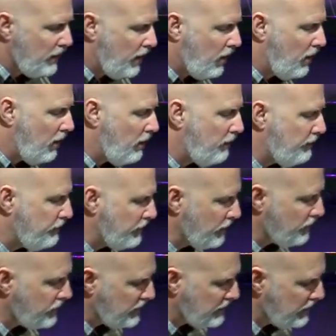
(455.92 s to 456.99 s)
all
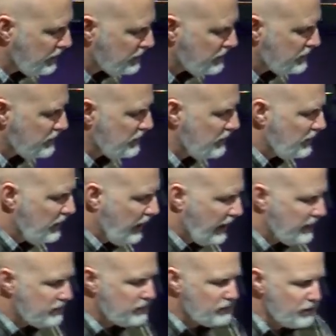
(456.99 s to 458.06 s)
filthiness
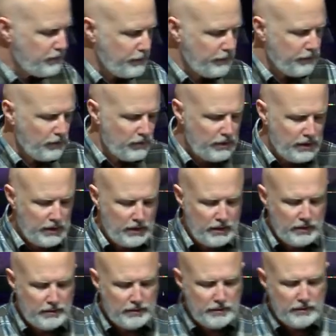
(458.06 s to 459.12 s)
and
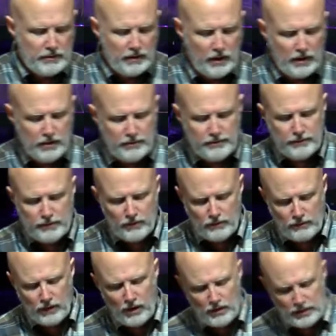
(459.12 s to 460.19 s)
superfluity of
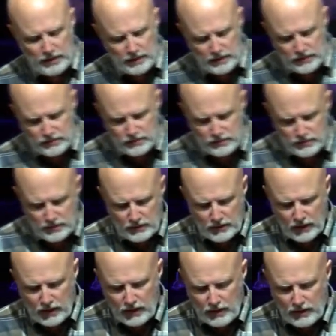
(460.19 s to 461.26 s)
naughtiness
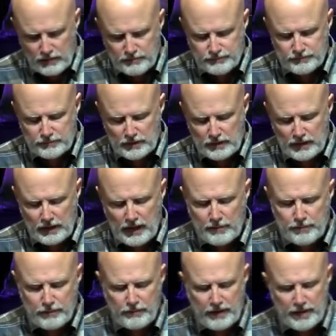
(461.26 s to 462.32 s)
um, the
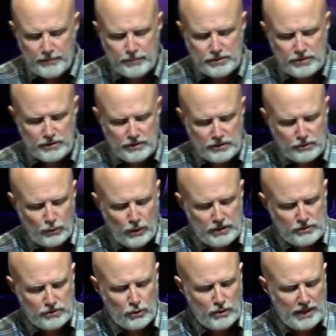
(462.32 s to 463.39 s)
Amplified puts it this
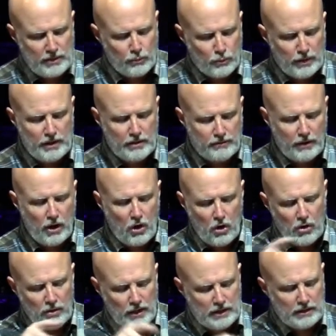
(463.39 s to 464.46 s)
way so get rid of
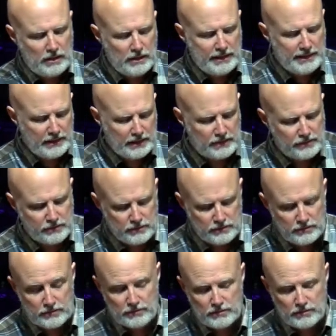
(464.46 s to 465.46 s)
all uncleanness.